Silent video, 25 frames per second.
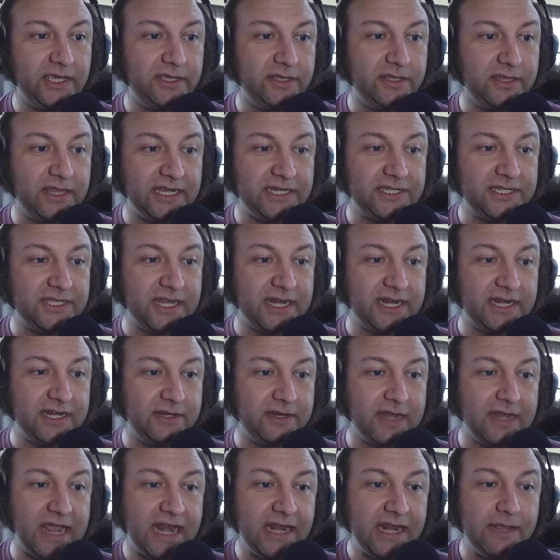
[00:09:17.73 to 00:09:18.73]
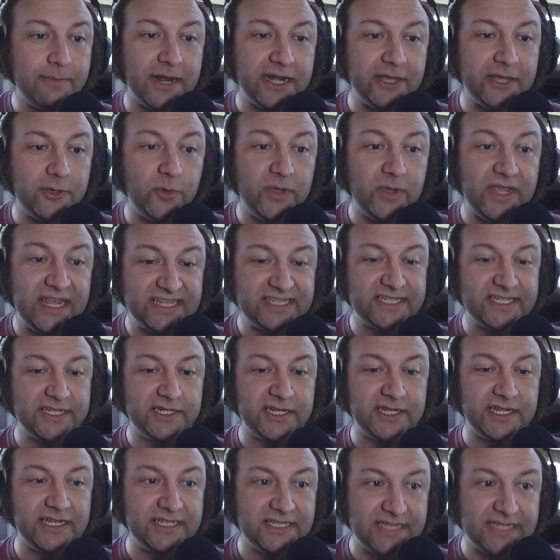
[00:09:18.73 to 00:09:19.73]
thinks that anybody who isn't
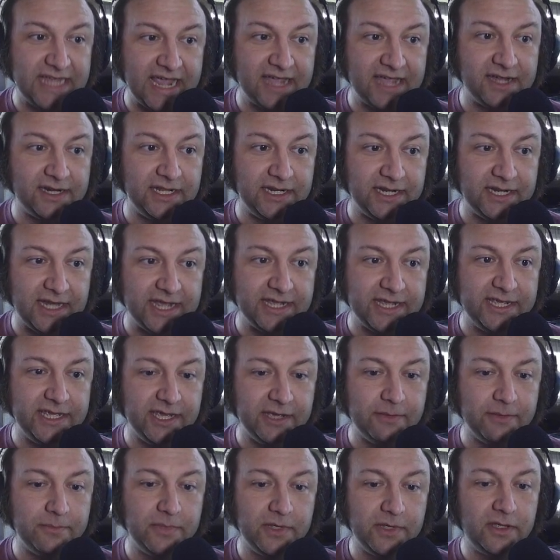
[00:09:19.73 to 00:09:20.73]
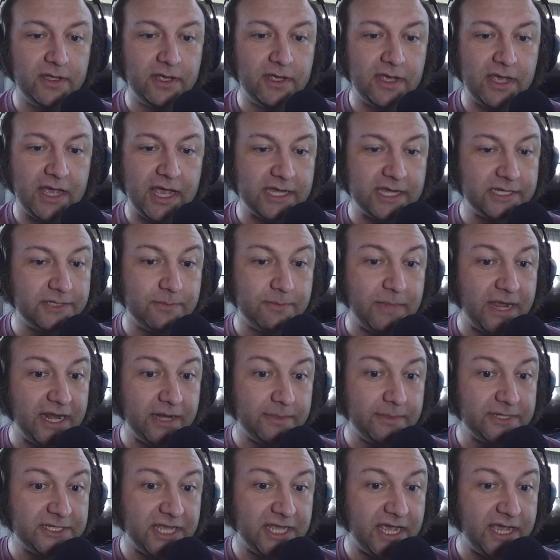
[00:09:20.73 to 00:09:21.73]
exactly like him has made a
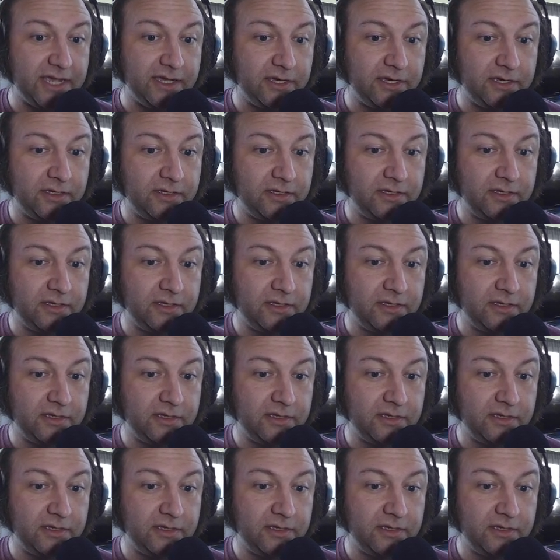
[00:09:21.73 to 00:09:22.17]
mistake.